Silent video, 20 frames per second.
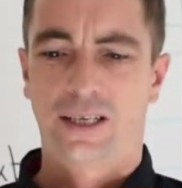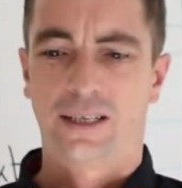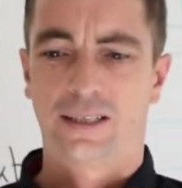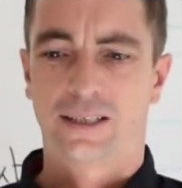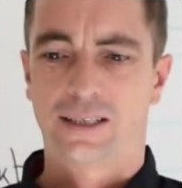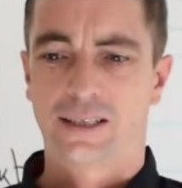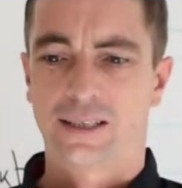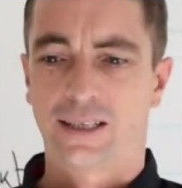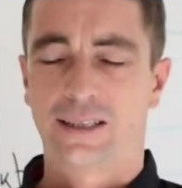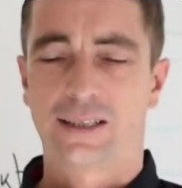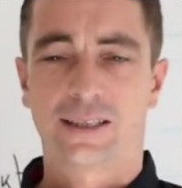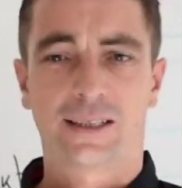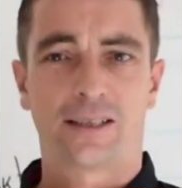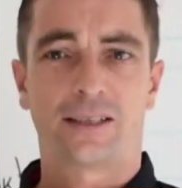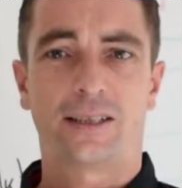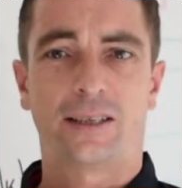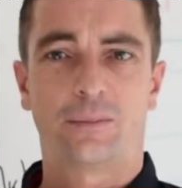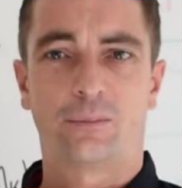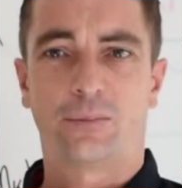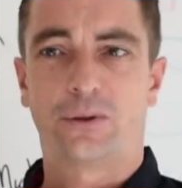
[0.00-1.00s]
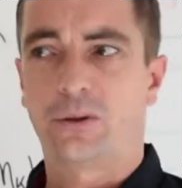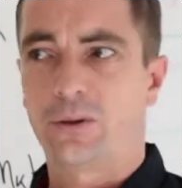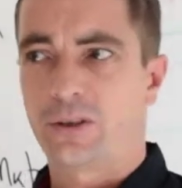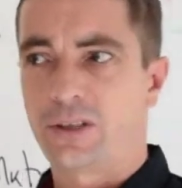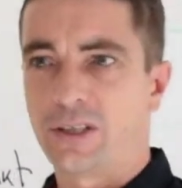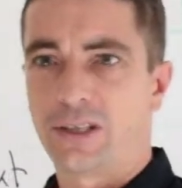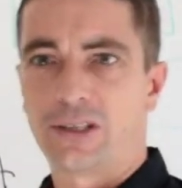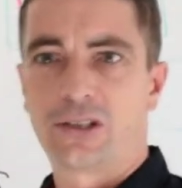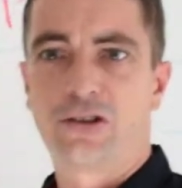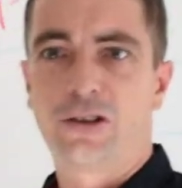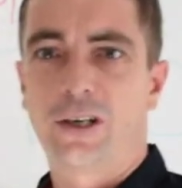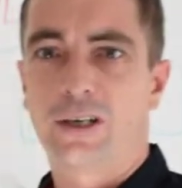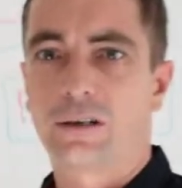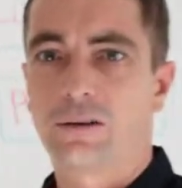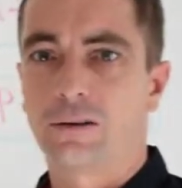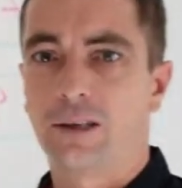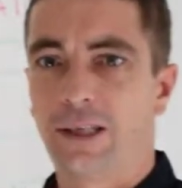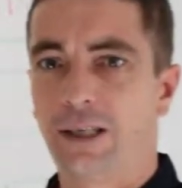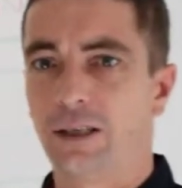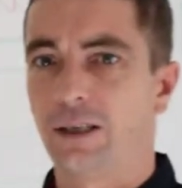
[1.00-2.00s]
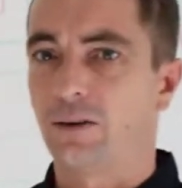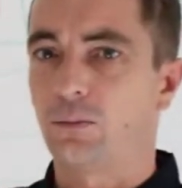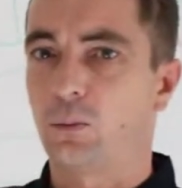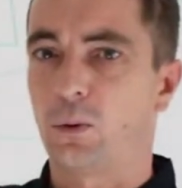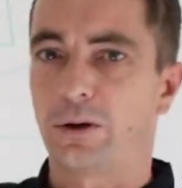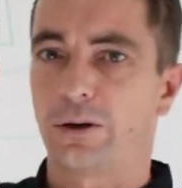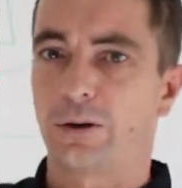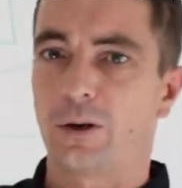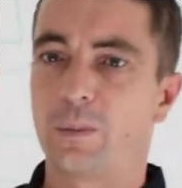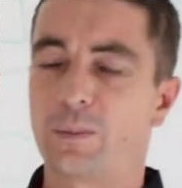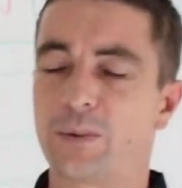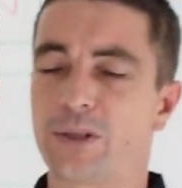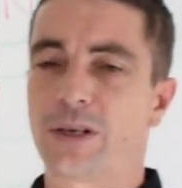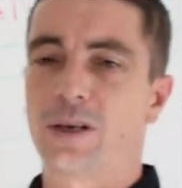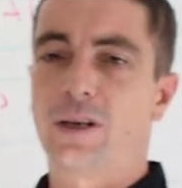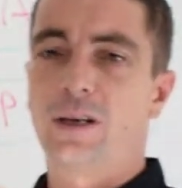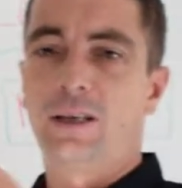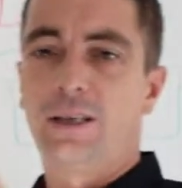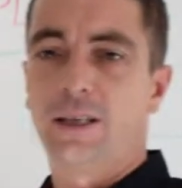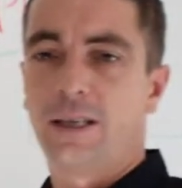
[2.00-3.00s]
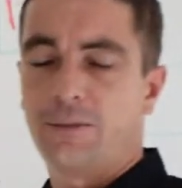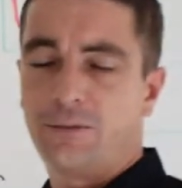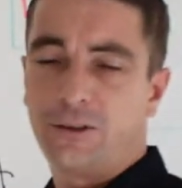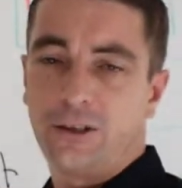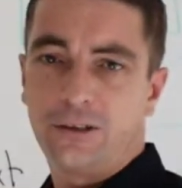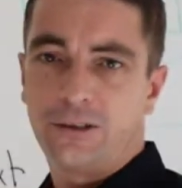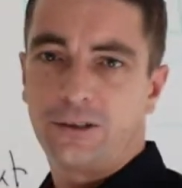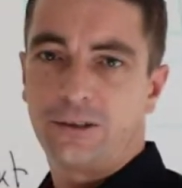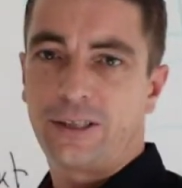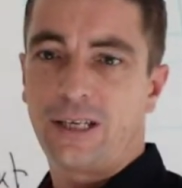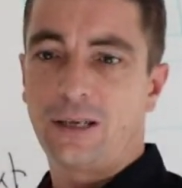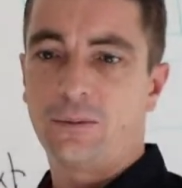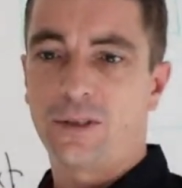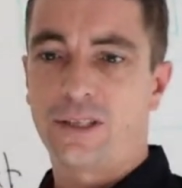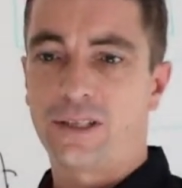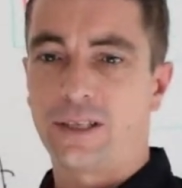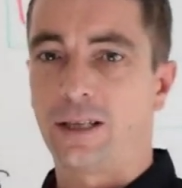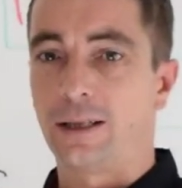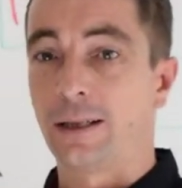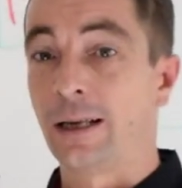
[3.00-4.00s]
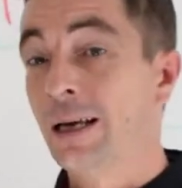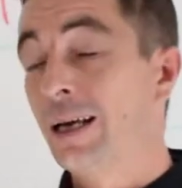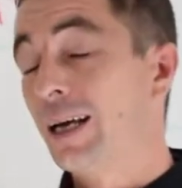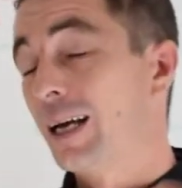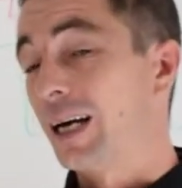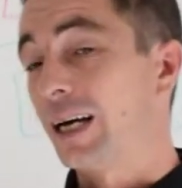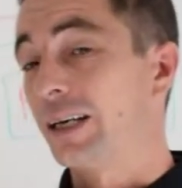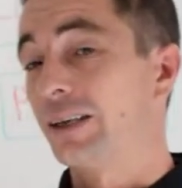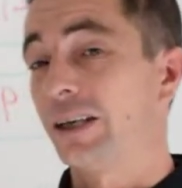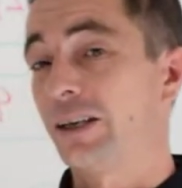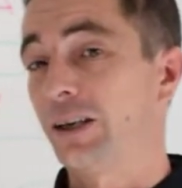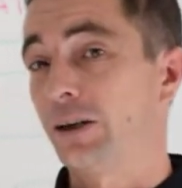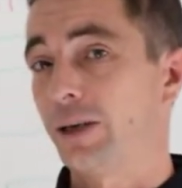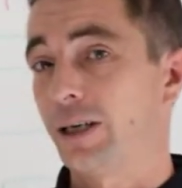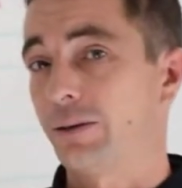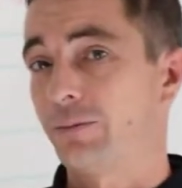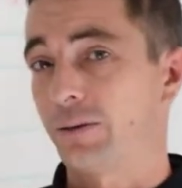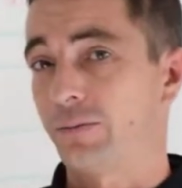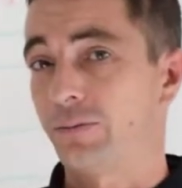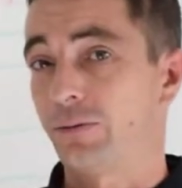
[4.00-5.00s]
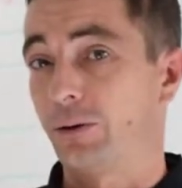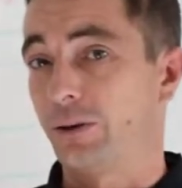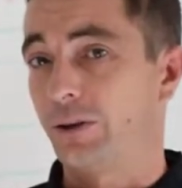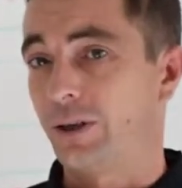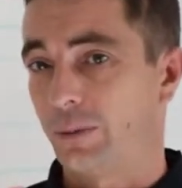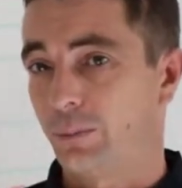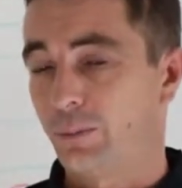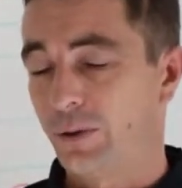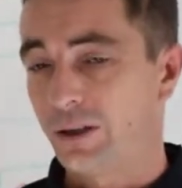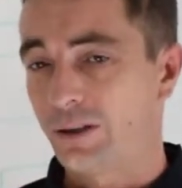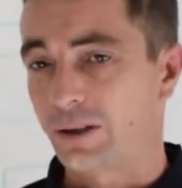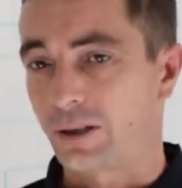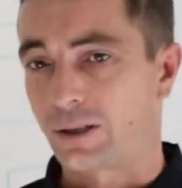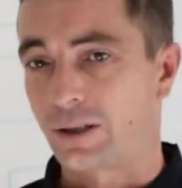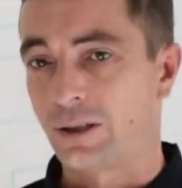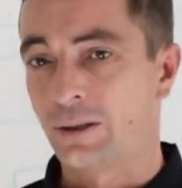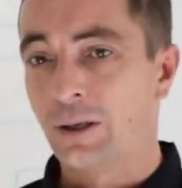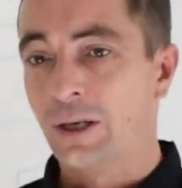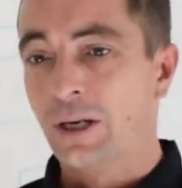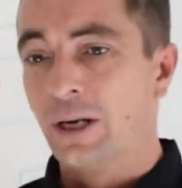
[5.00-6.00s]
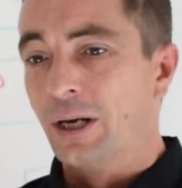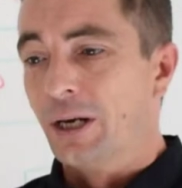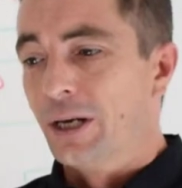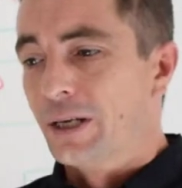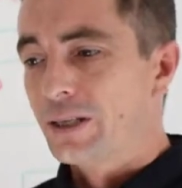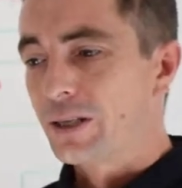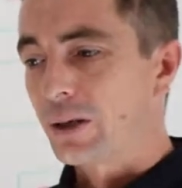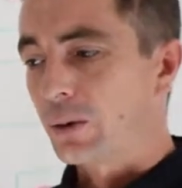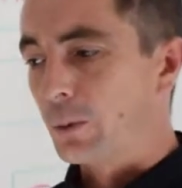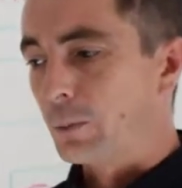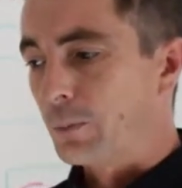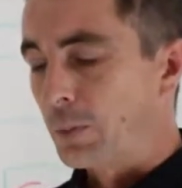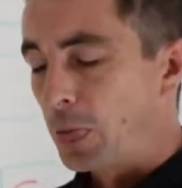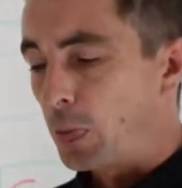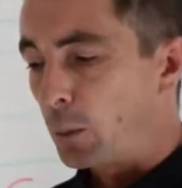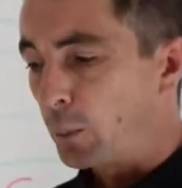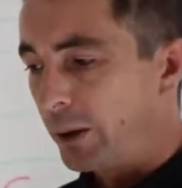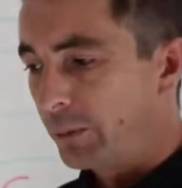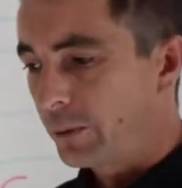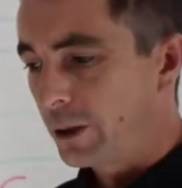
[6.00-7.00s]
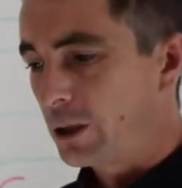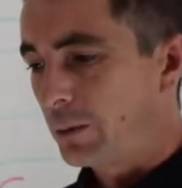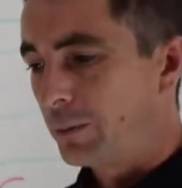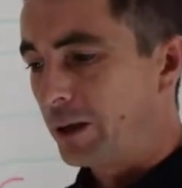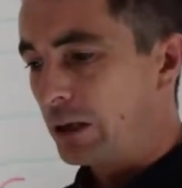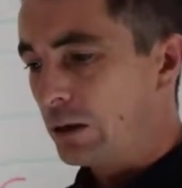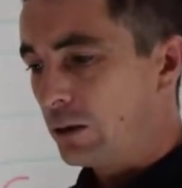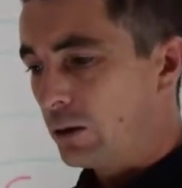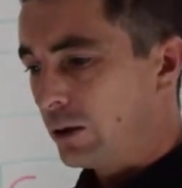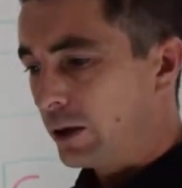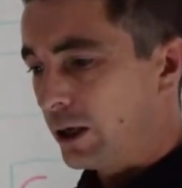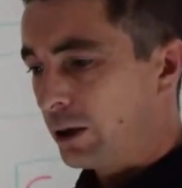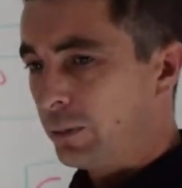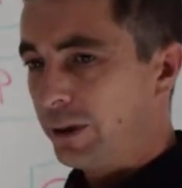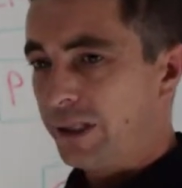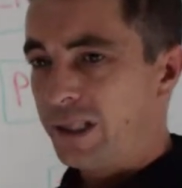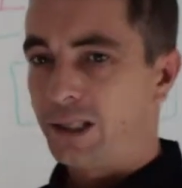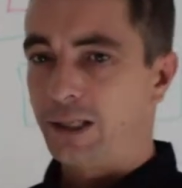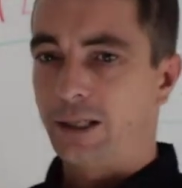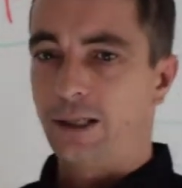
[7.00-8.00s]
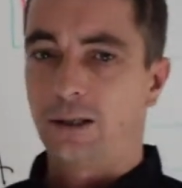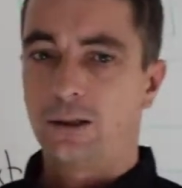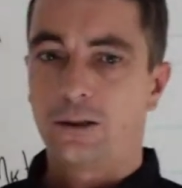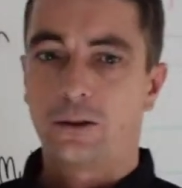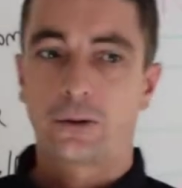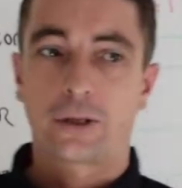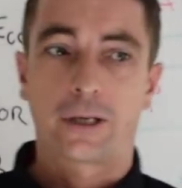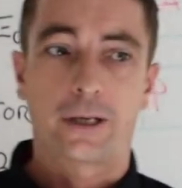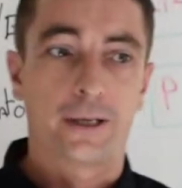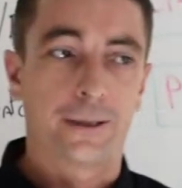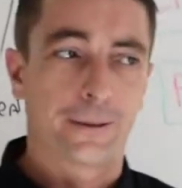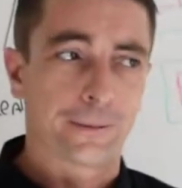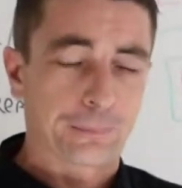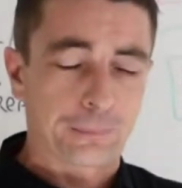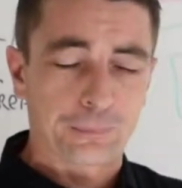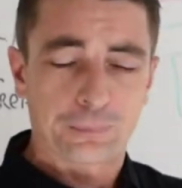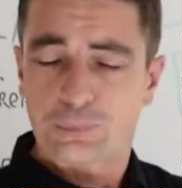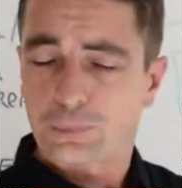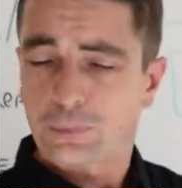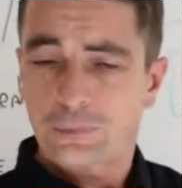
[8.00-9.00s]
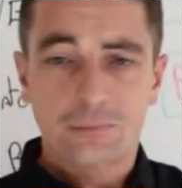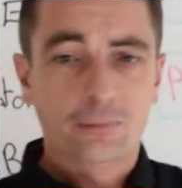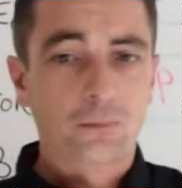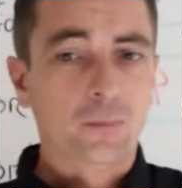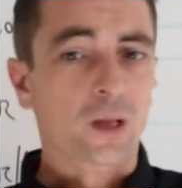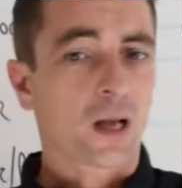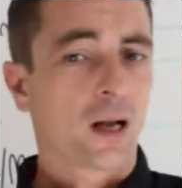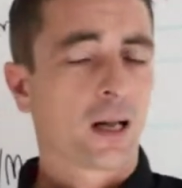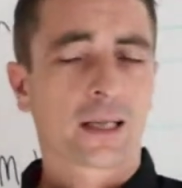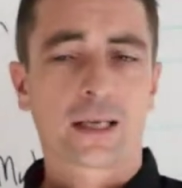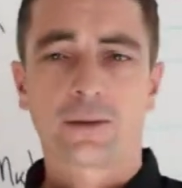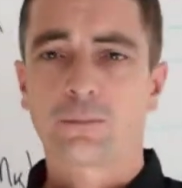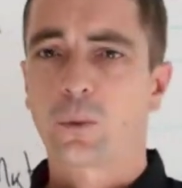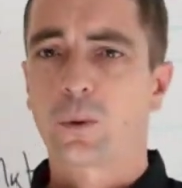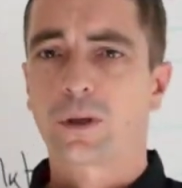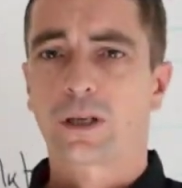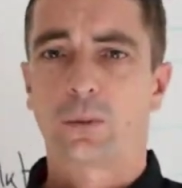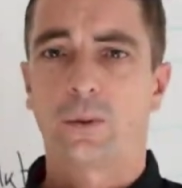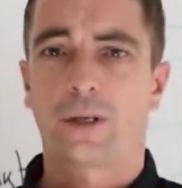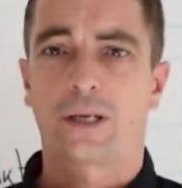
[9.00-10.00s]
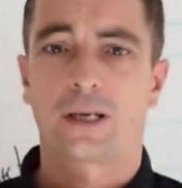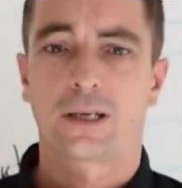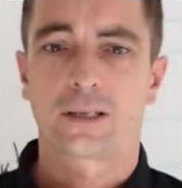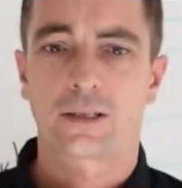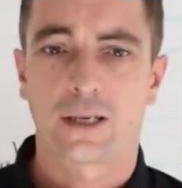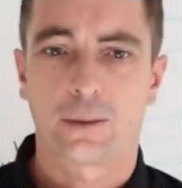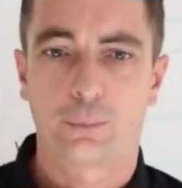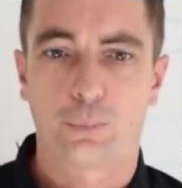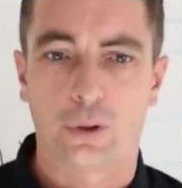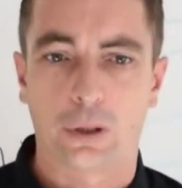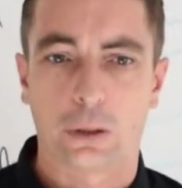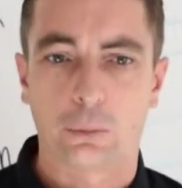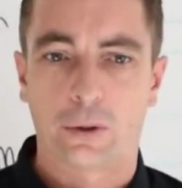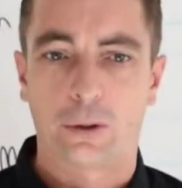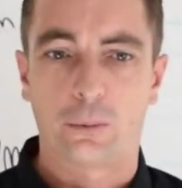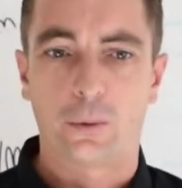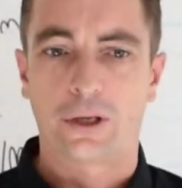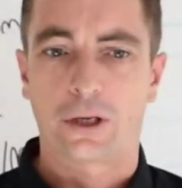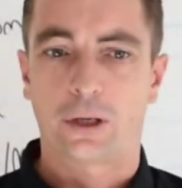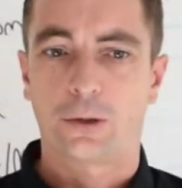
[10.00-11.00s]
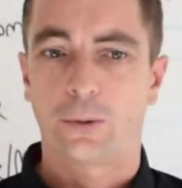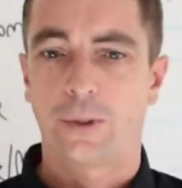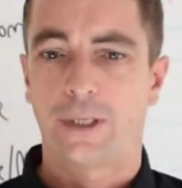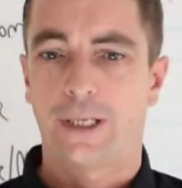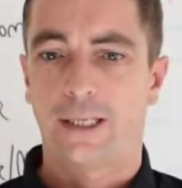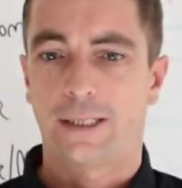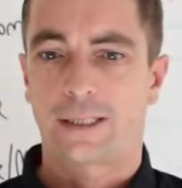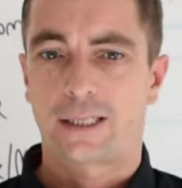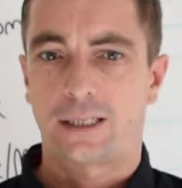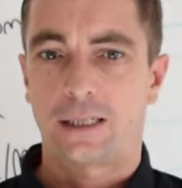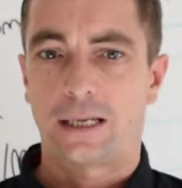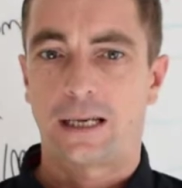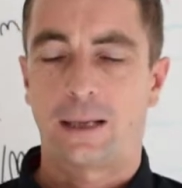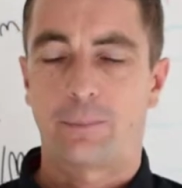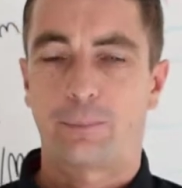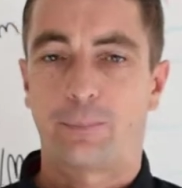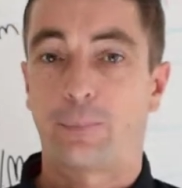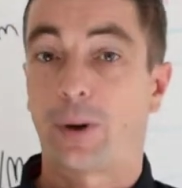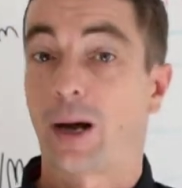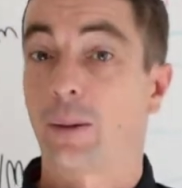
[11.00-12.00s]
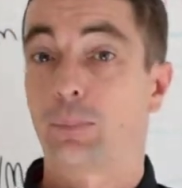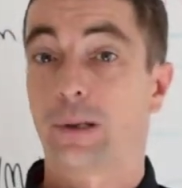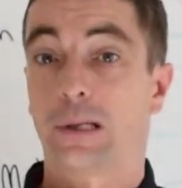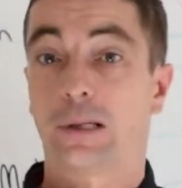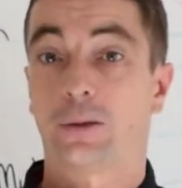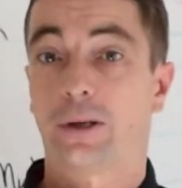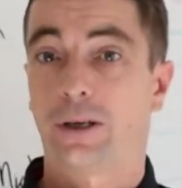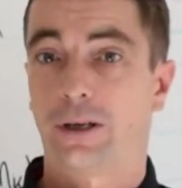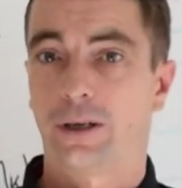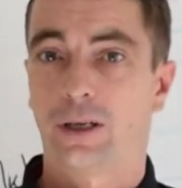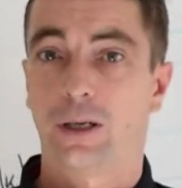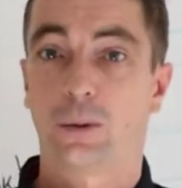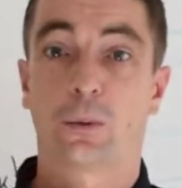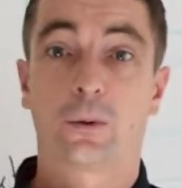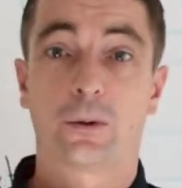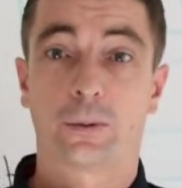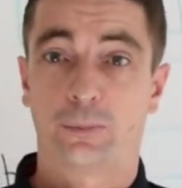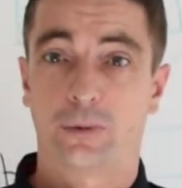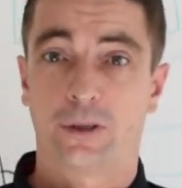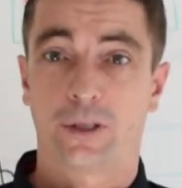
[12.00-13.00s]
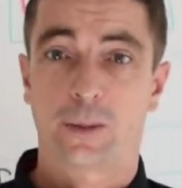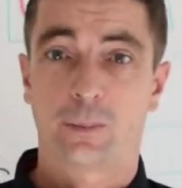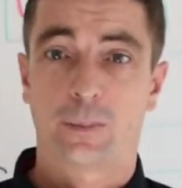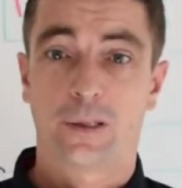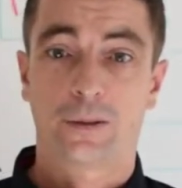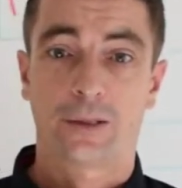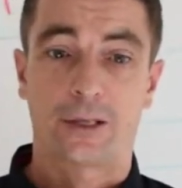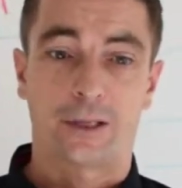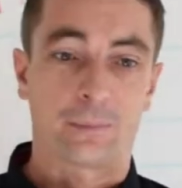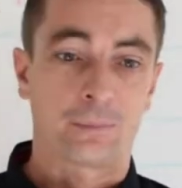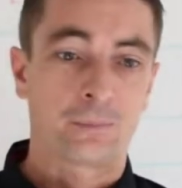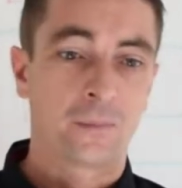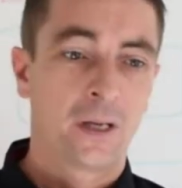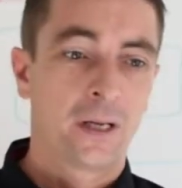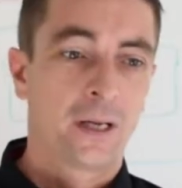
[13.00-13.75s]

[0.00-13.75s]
It's the same process. Generally, you'd have one upsell, you'd have another downsell, and then you'd have a front-end product. So we would come along and we'd say, okay, I'll give one quick example. We want to create a plugin, a WordPress plugin.